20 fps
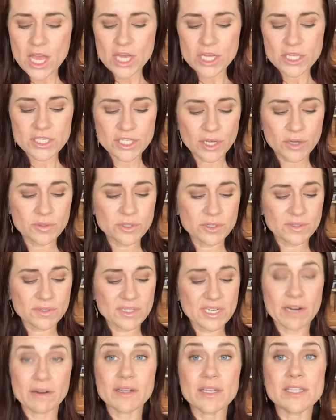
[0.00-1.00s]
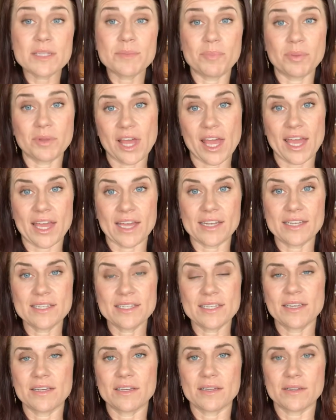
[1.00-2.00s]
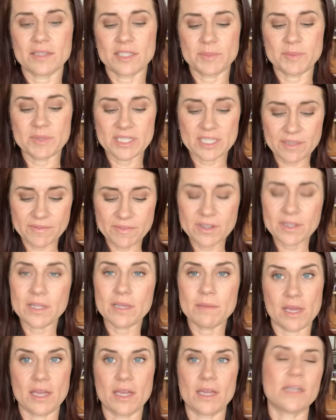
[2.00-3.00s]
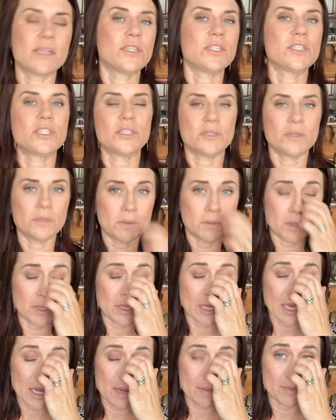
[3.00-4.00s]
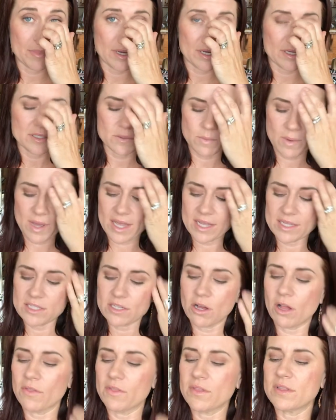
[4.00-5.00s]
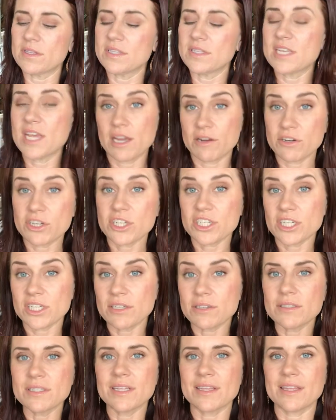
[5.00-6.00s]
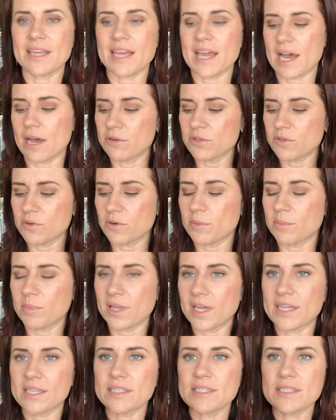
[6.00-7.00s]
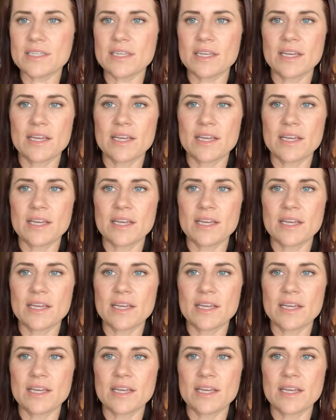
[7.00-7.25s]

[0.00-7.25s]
So doTERRA's blend, specifically made to keep bugs away, it's called Terra Shield, the outdoor blend.